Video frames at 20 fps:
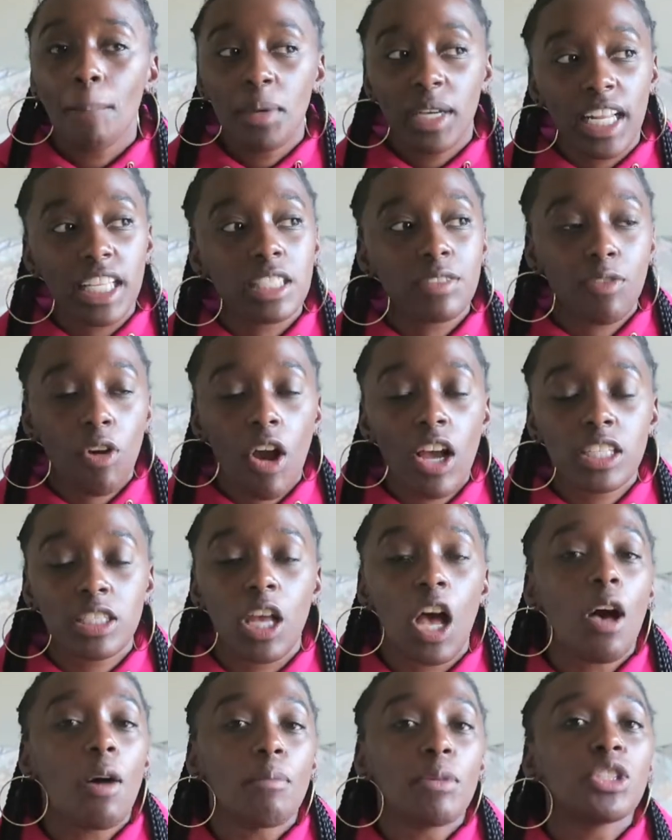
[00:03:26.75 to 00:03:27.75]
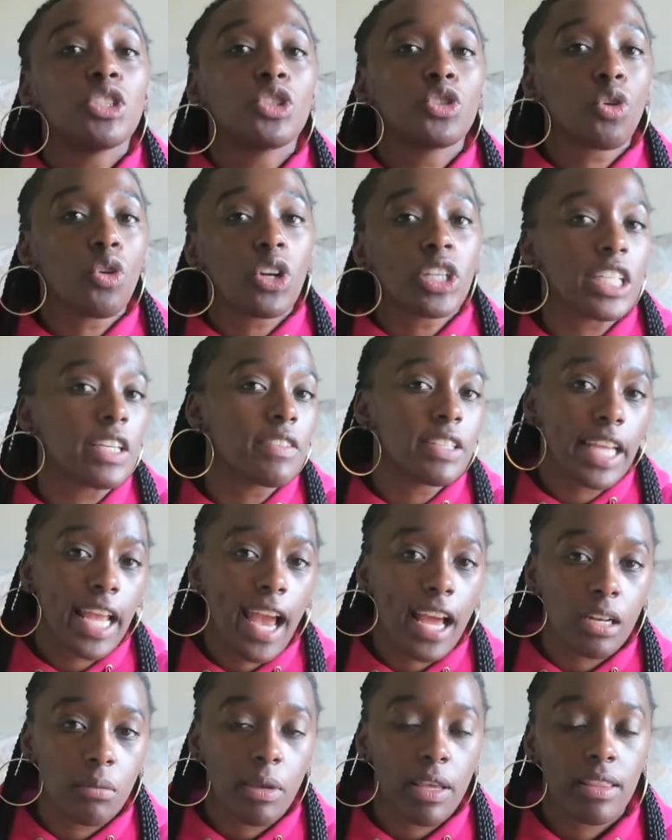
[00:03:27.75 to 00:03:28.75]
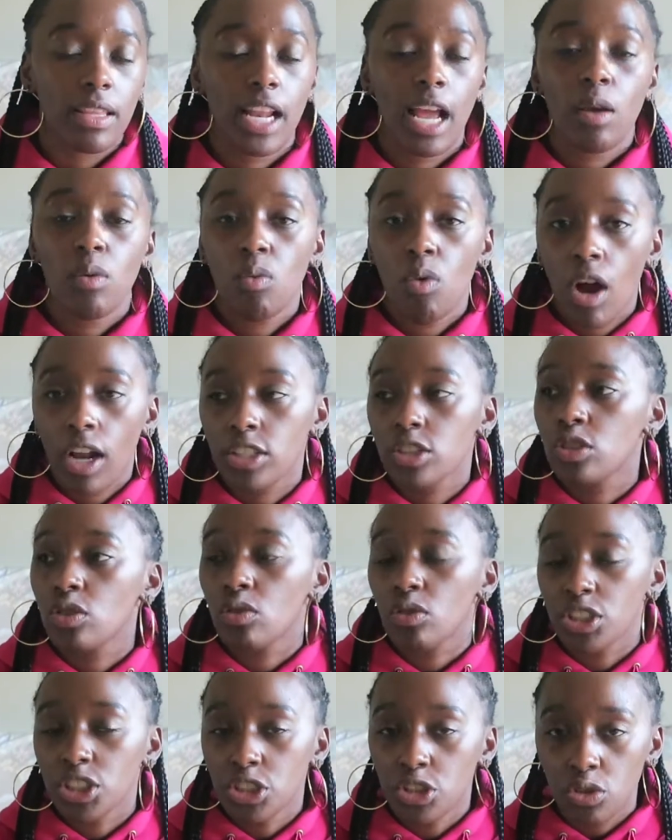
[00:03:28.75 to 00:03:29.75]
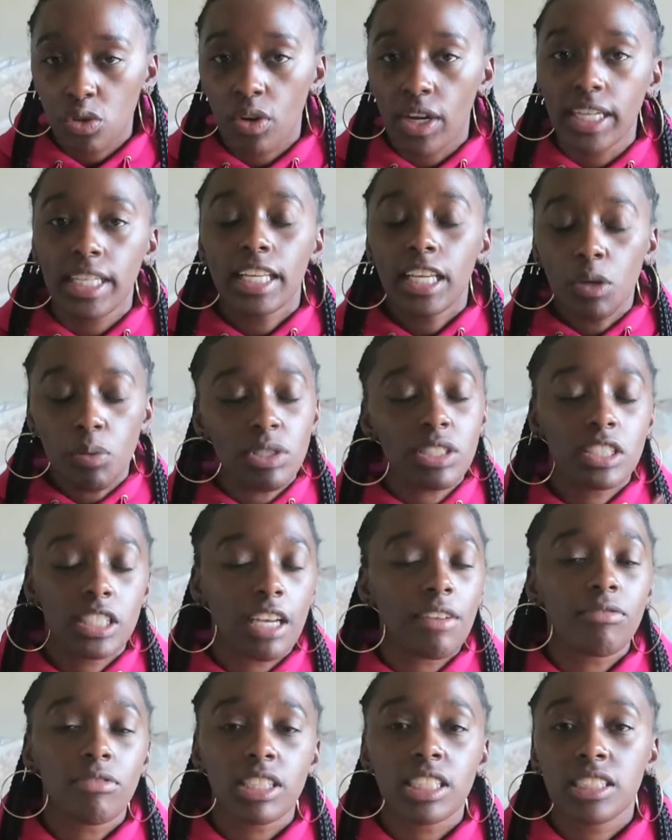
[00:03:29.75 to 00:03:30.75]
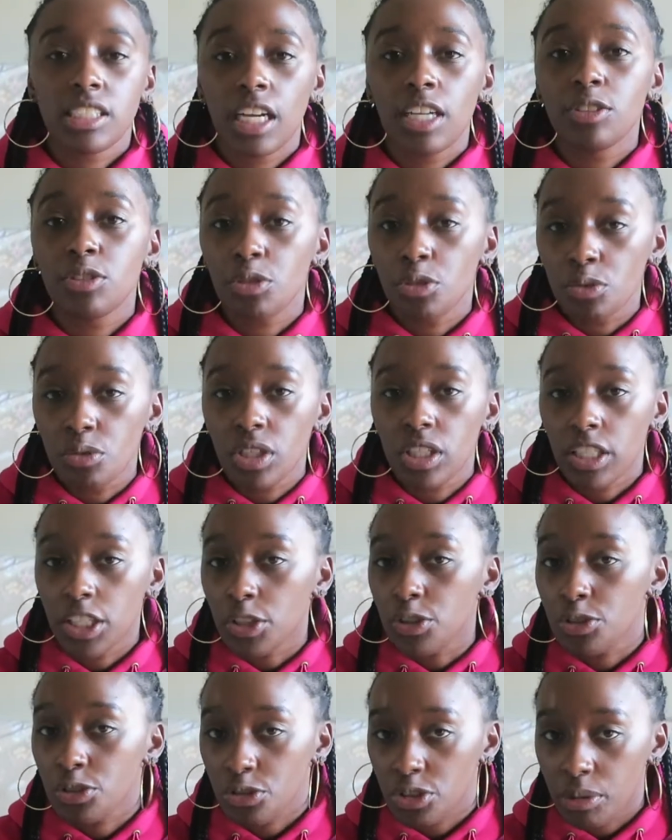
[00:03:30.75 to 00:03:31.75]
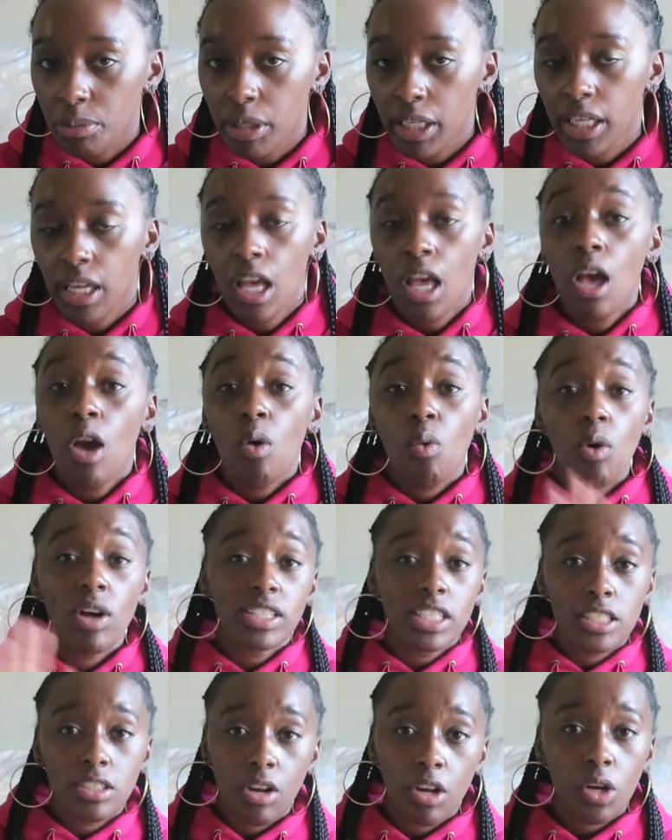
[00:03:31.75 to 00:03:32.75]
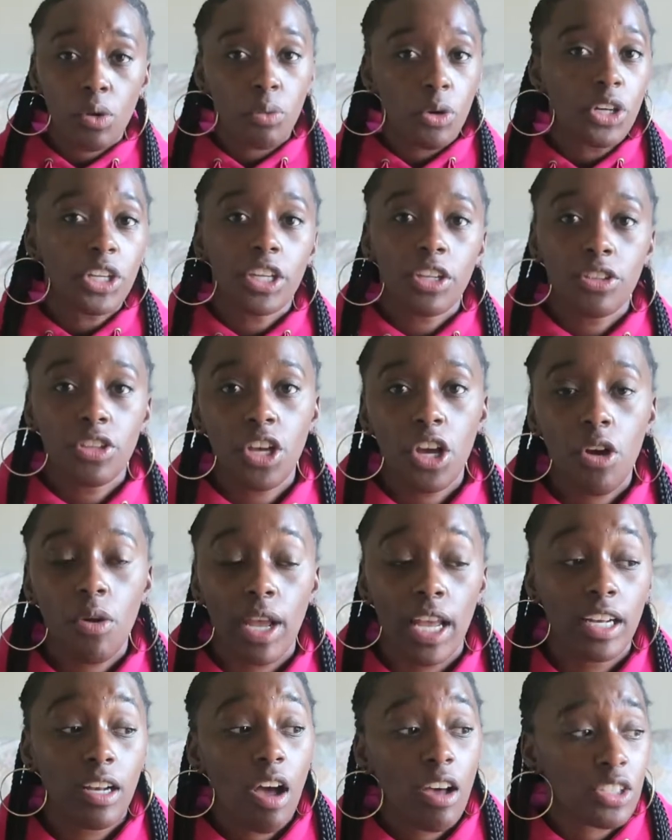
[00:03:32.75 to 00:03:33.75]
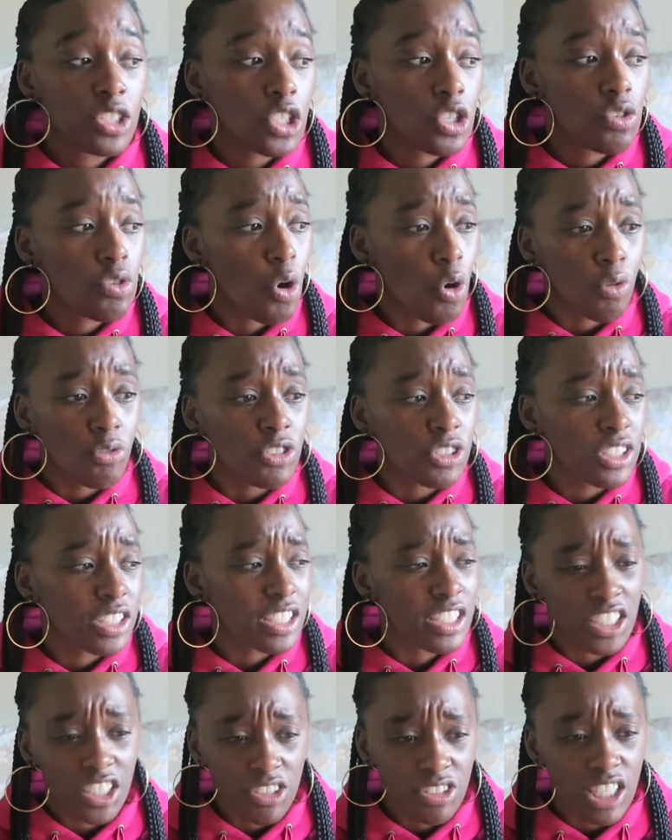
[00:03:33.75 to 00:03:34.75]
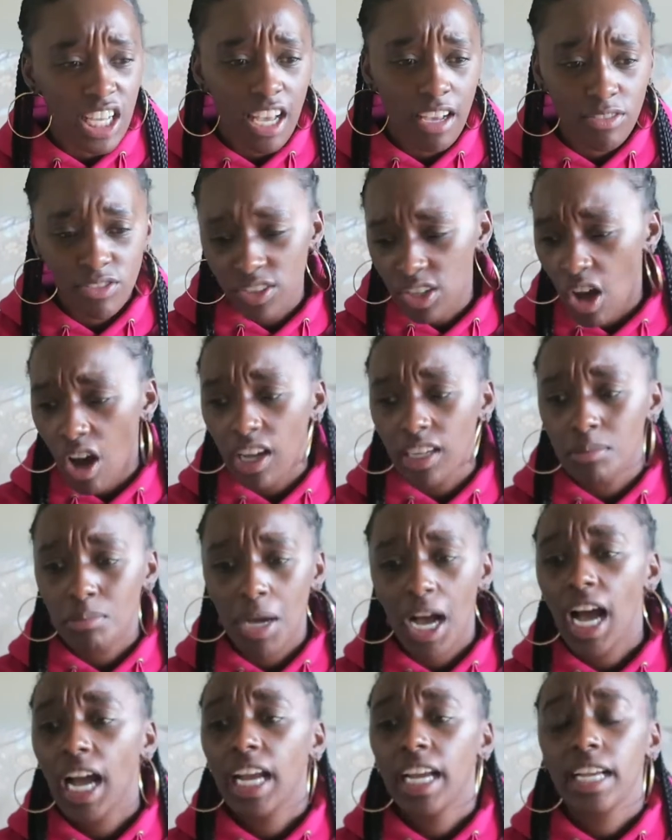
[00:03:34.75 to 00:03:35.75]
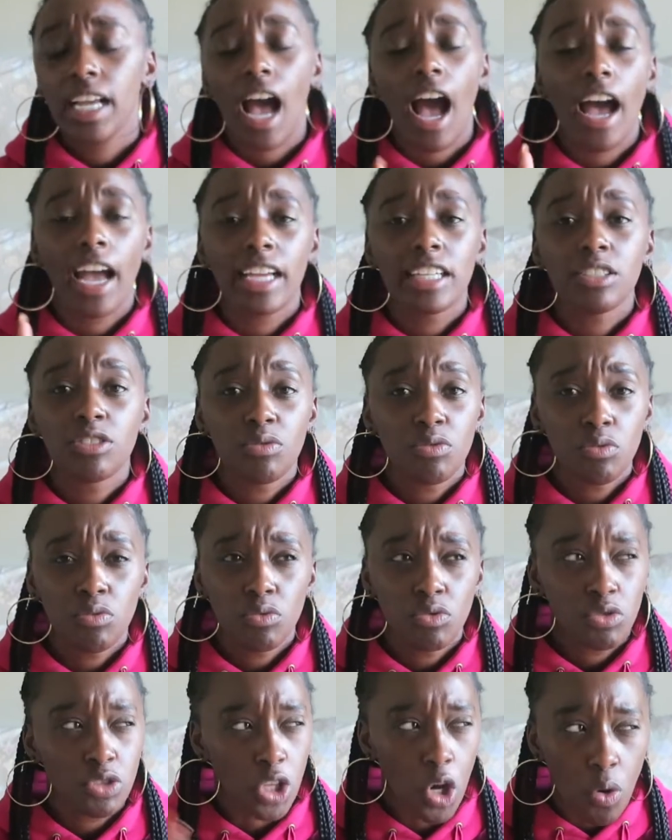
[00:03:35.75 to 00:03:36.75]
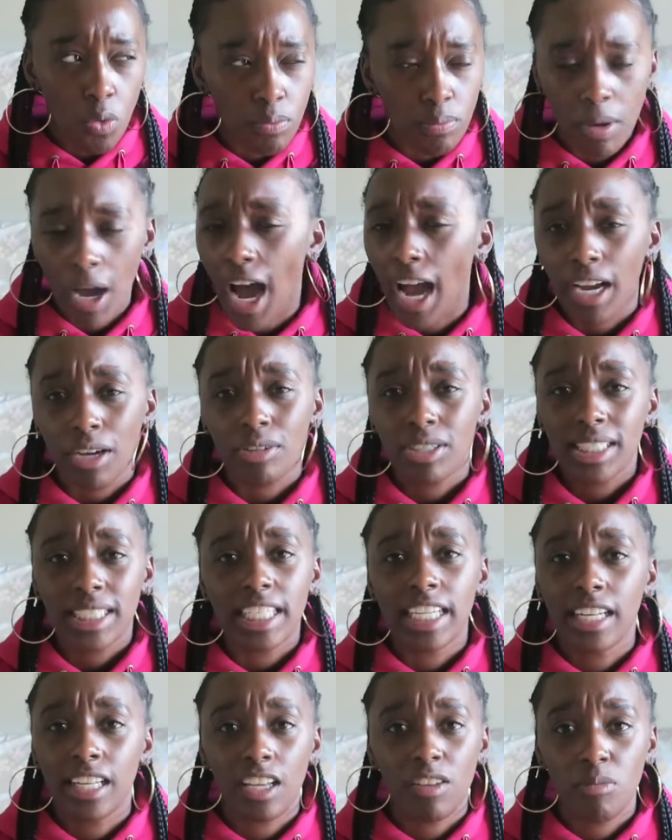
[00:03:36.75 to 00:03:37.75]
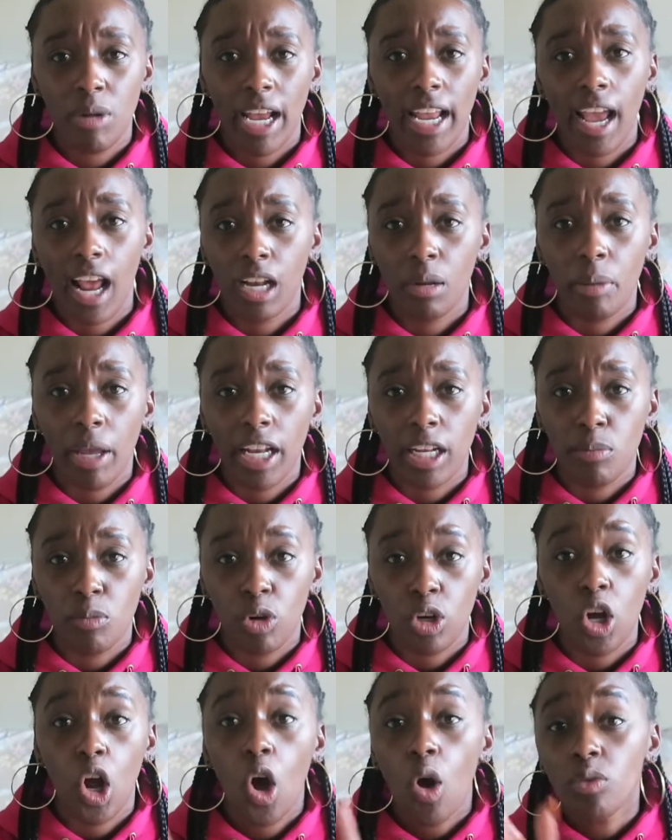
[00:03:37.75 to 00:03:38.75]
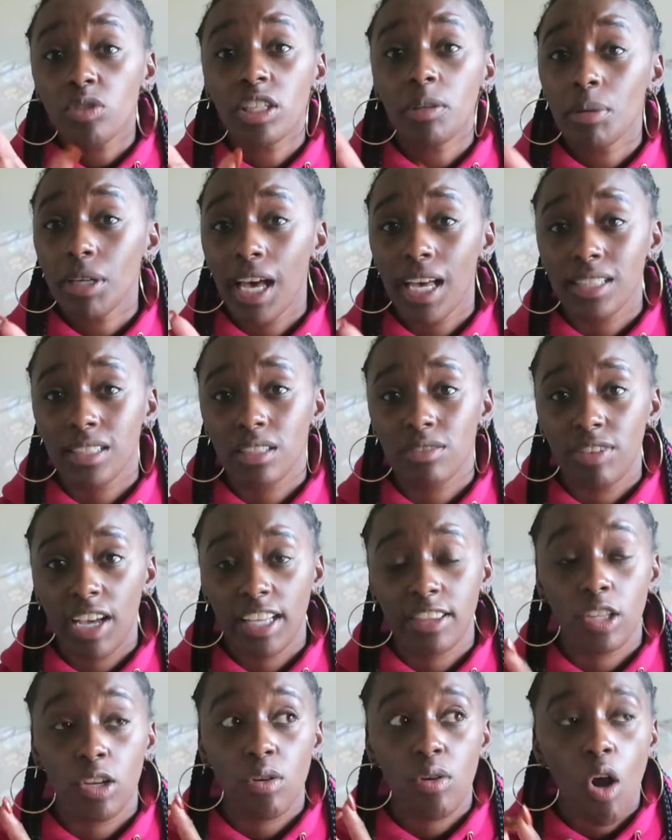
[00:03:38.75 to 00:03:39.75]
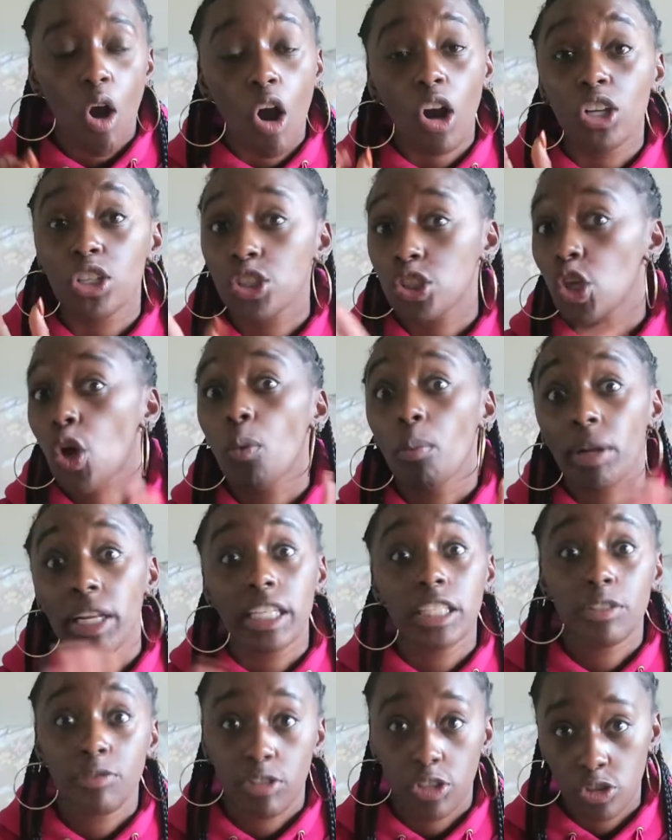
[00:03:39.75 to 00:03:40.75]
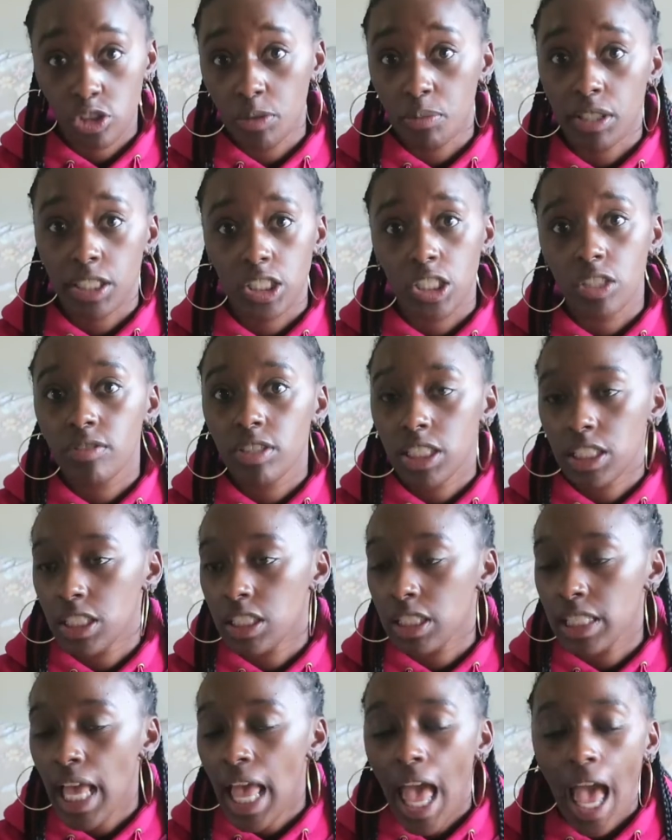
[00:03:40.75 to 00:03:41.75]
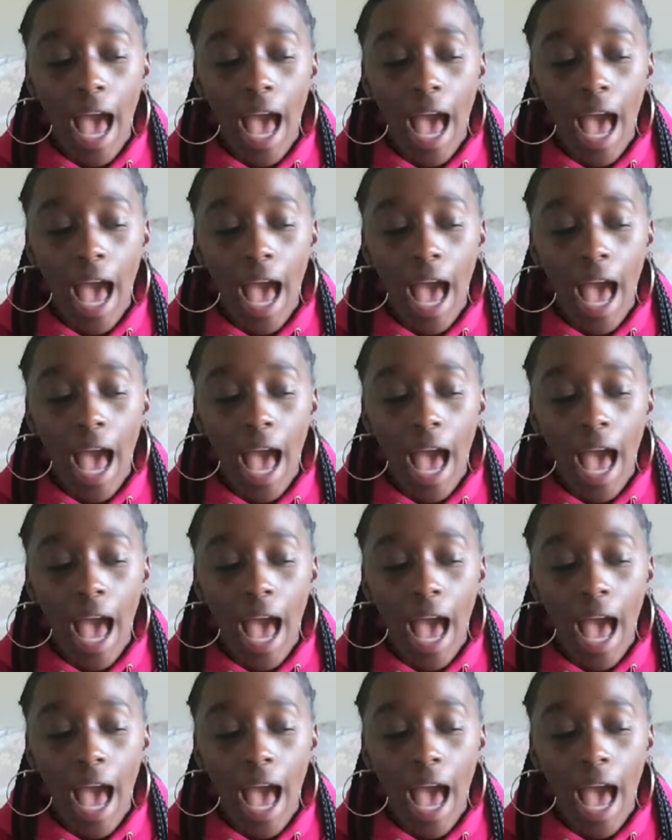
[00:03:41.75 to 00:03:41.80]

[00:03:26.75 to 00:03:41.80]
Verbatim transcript: But as far as a majority of the anime that I watched or enjoyed, it was definitely done through illegal streaming. Once I started working though, and also over the years have gone by, I don't pirate any of my anime anymore only because of the fact there are so many different streaming services.